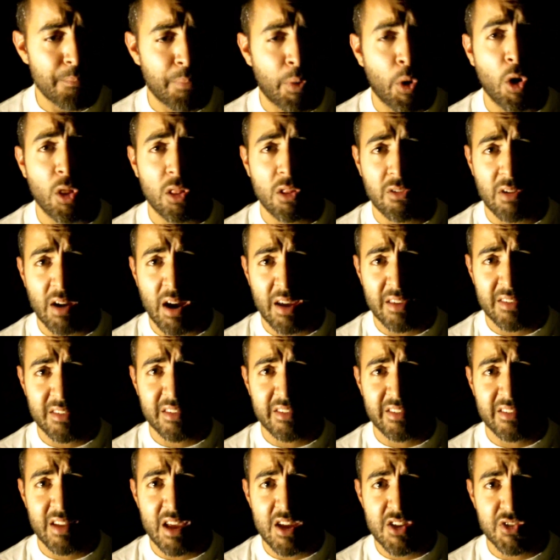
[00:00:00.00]
polarized
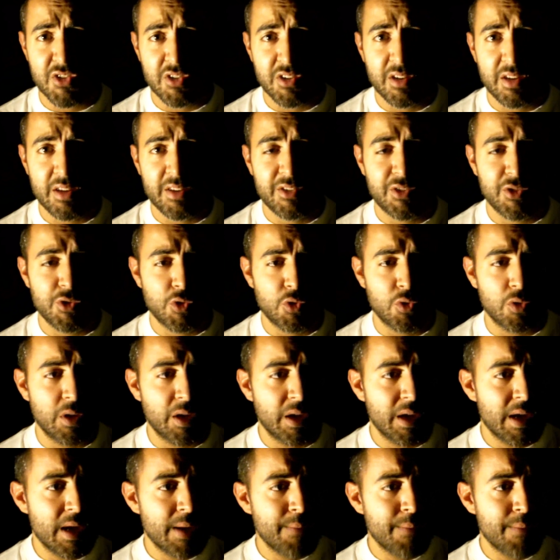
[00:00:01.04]
this nation into